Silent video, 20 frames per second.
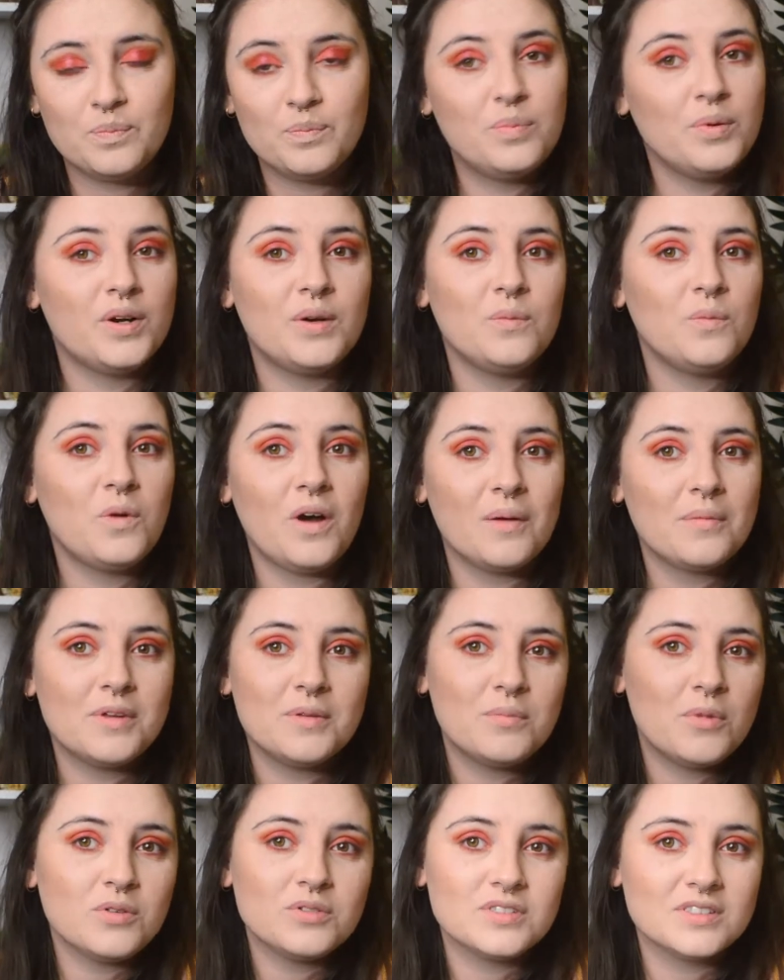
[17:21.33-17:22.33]
But, I
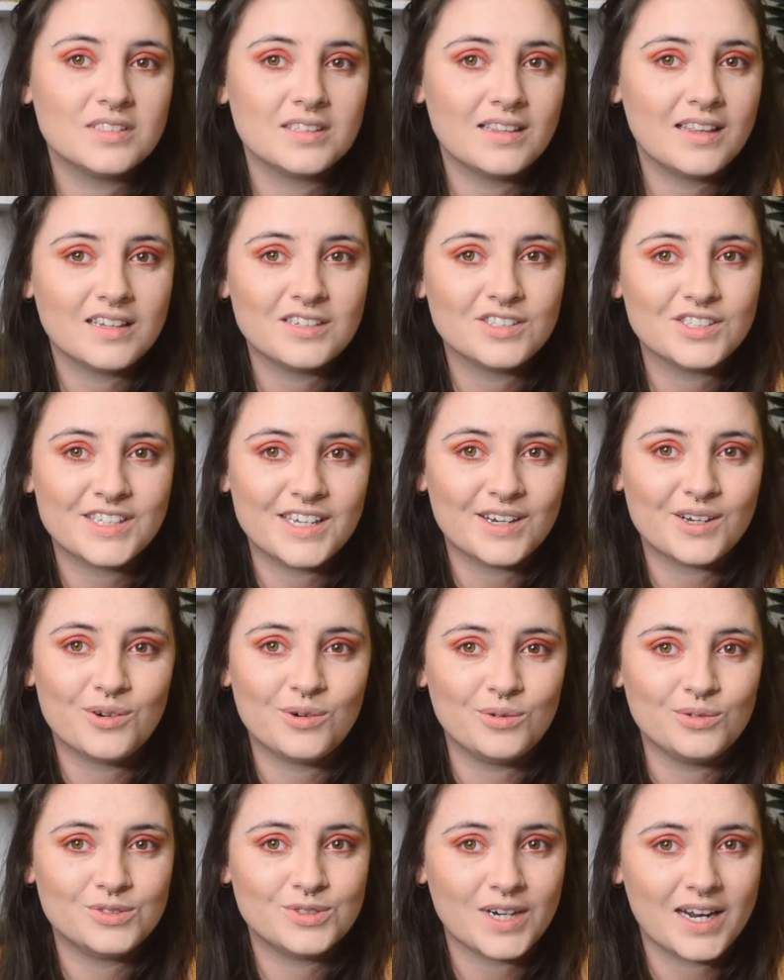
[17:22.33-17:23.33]
mean, mostly they just get
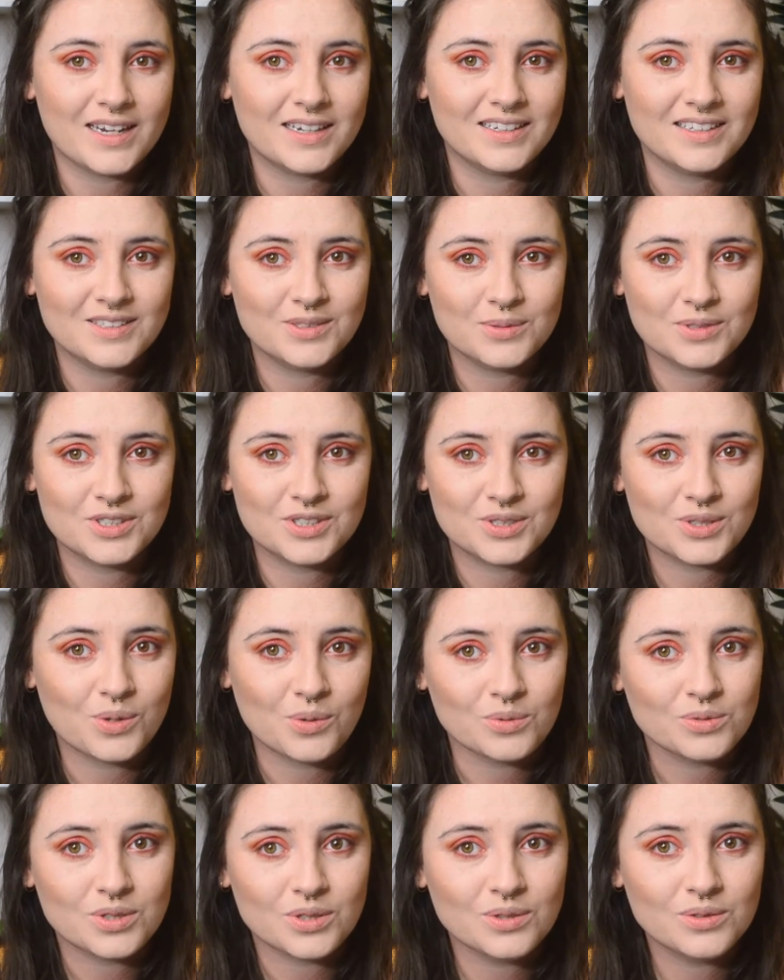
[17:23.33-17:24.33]
called trackies, which is
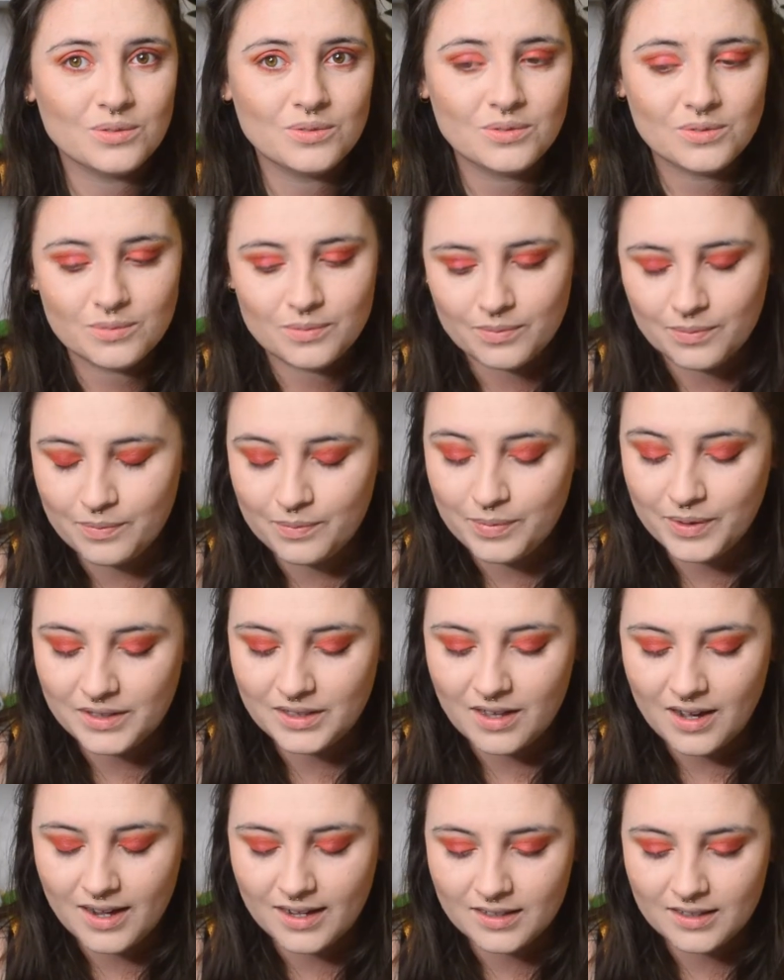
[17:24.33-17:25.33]
cool too. But,
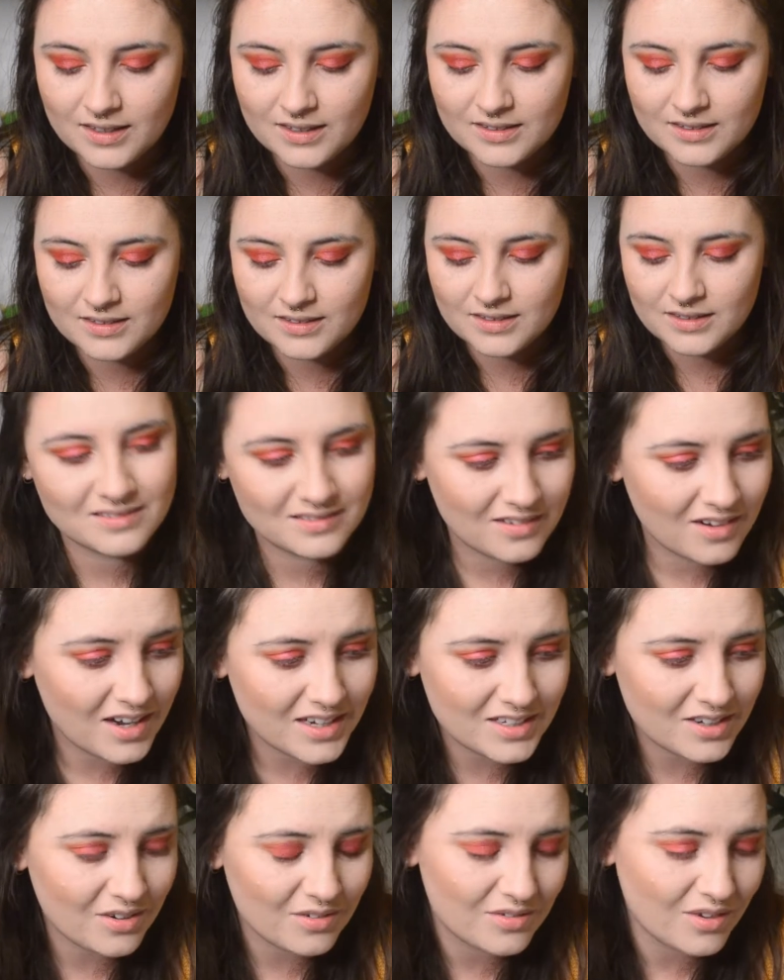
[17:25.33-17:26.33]
like, I
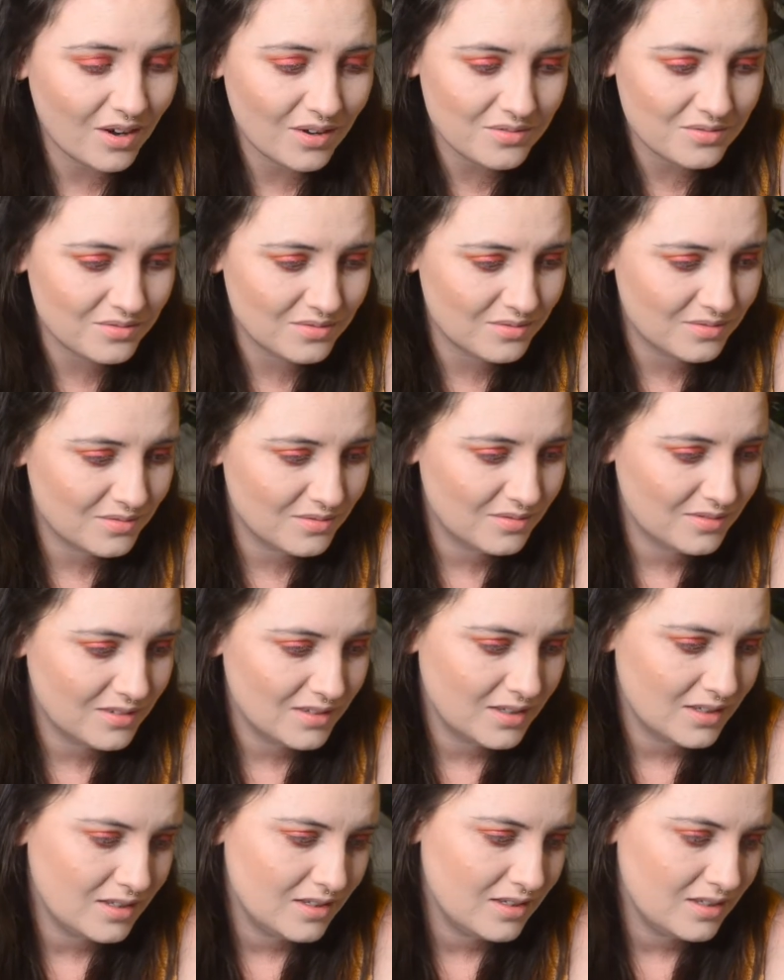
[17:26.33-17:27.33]
don't know.
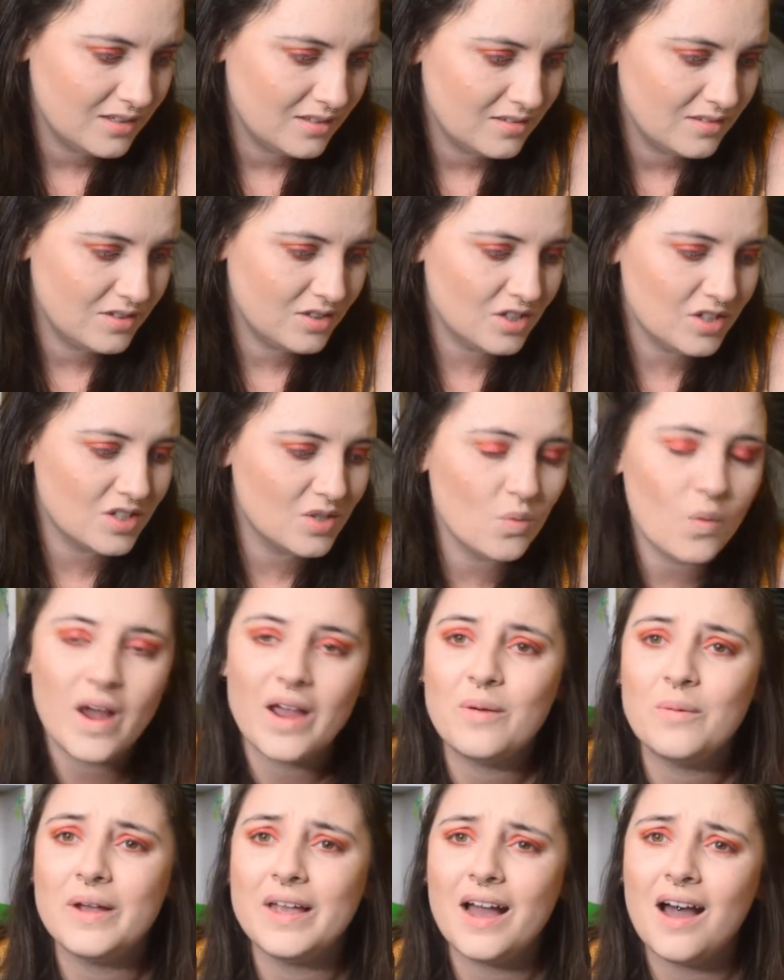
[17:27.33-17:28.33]
It's just the way
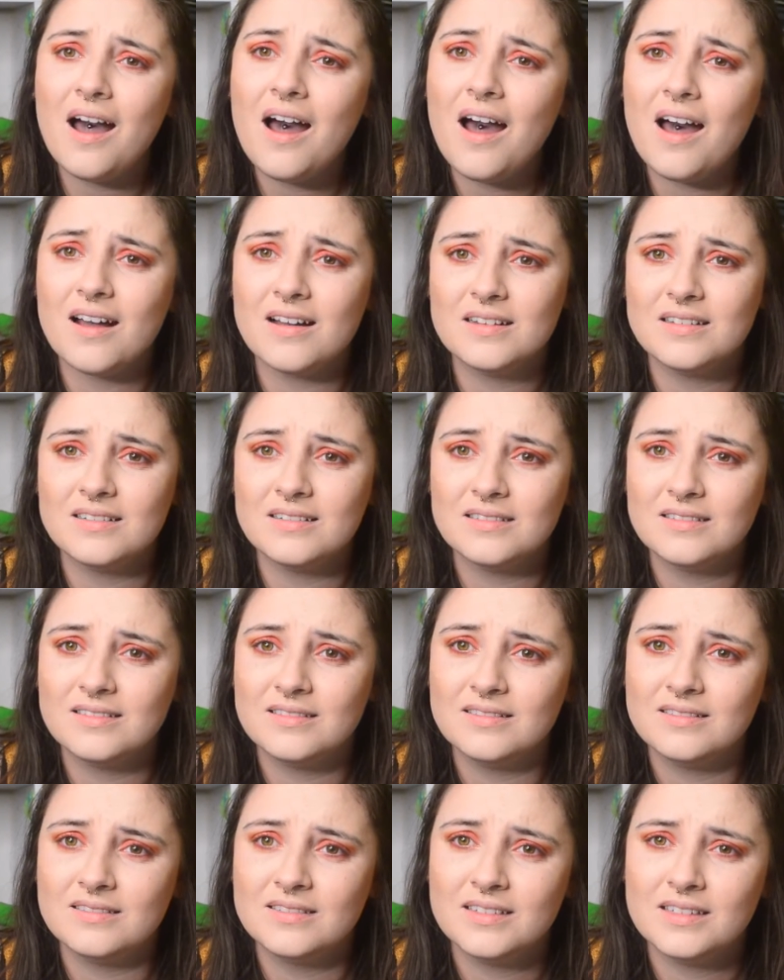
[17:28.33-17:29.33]
we are.
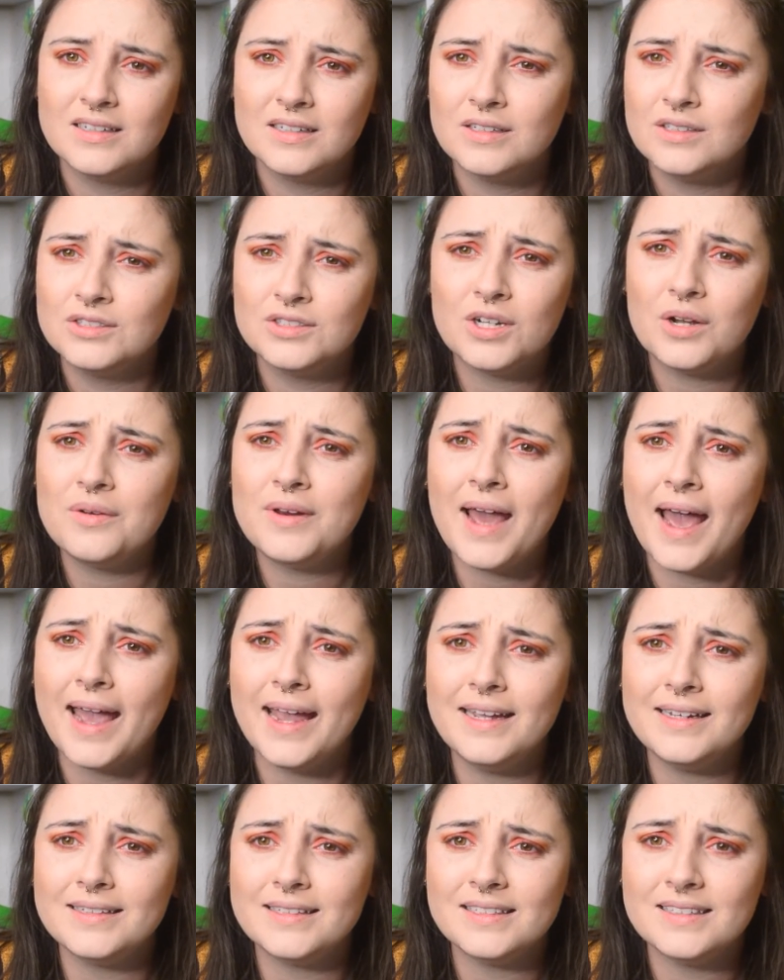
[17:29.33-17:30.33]
Don't
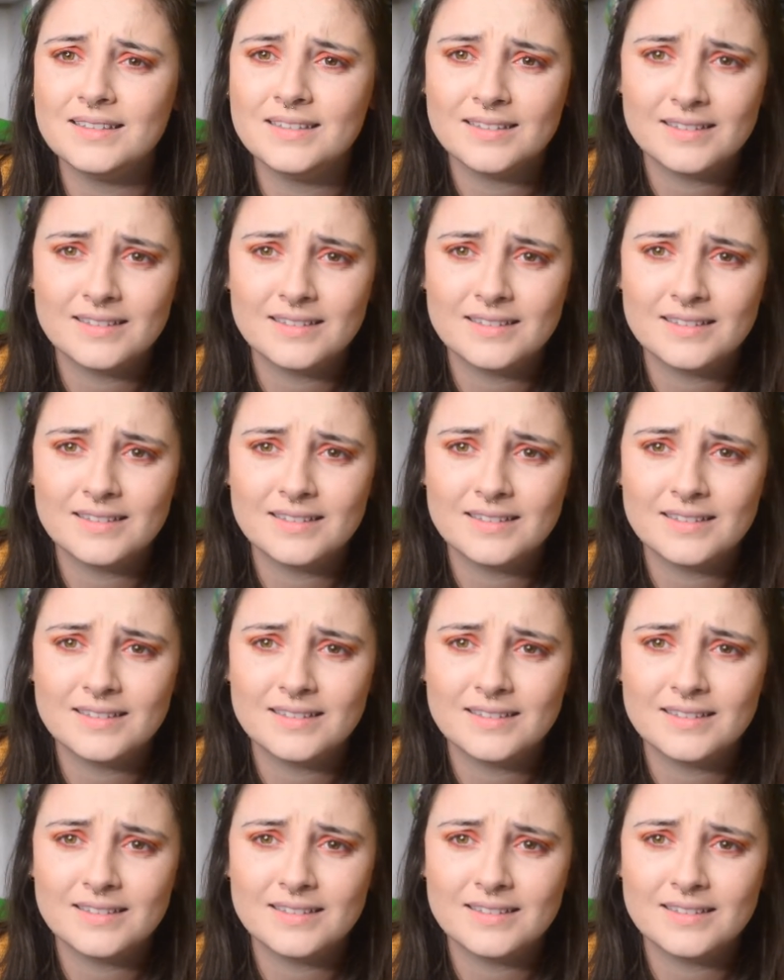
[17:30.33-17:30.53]
hate.